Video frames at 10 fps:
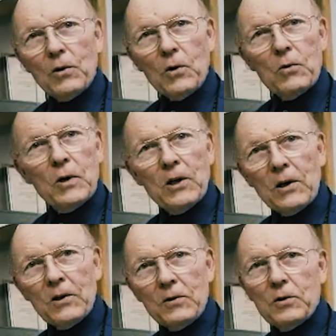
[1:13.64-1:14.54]
load
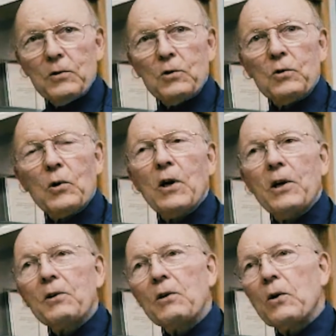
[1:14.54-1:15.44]
on it that's a
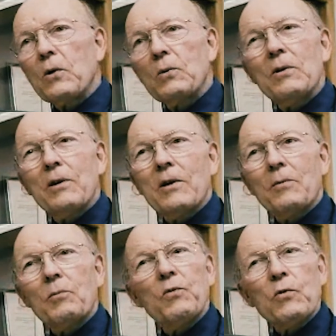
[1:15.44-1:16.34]
trying load,
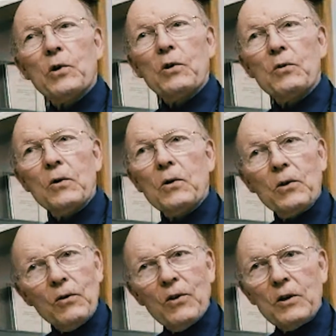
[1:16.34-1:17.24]
and before you know it,
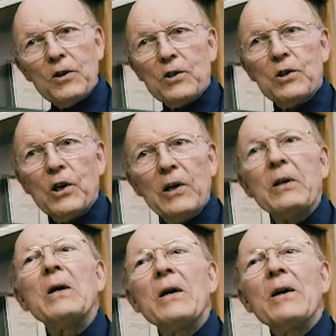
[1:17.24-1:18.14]
the thing is dead.
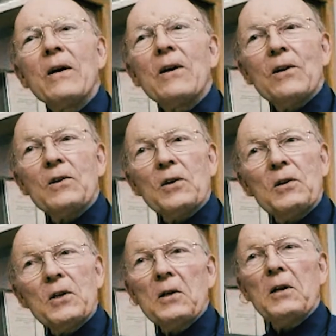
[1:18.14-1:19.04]
And you
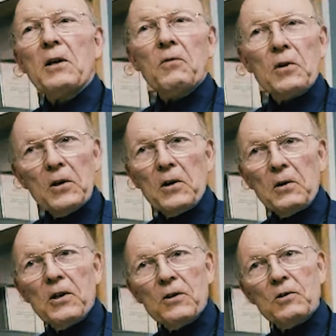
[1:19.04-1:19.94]
didn't even get a
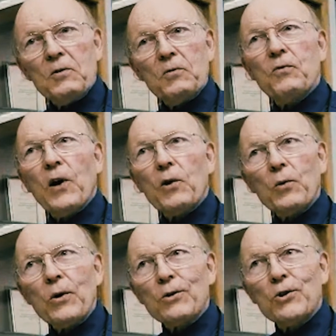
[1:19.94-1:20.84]
decent
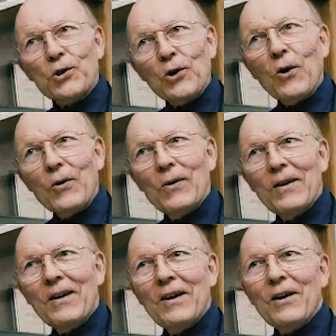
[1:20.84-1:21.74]
fireworks show.
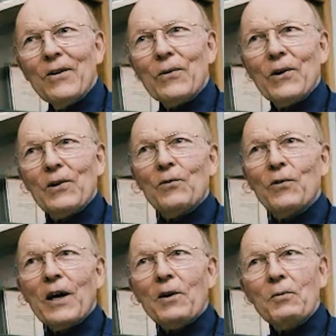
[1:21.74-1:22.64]
We're on a
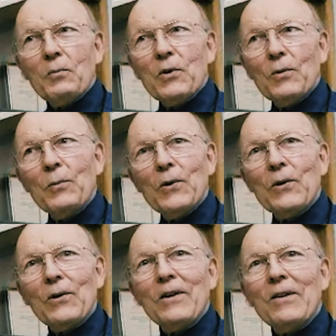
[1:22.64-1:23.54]
vacuum tube
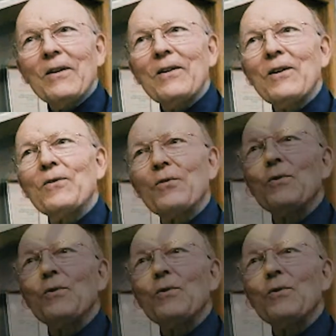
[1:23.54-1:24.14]
unit, if